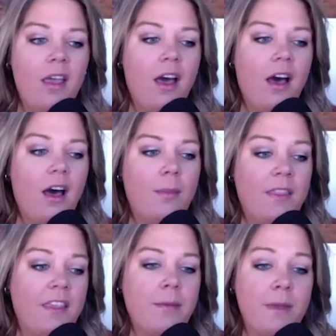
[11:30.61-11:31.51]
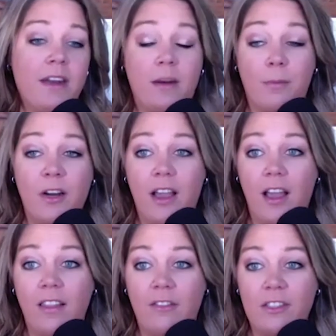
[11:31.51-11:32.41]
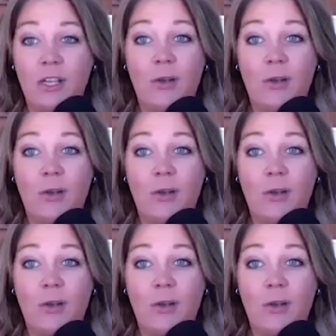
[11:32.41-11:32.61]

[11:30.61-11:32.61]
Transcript: Um, and they compete at a pretty high level.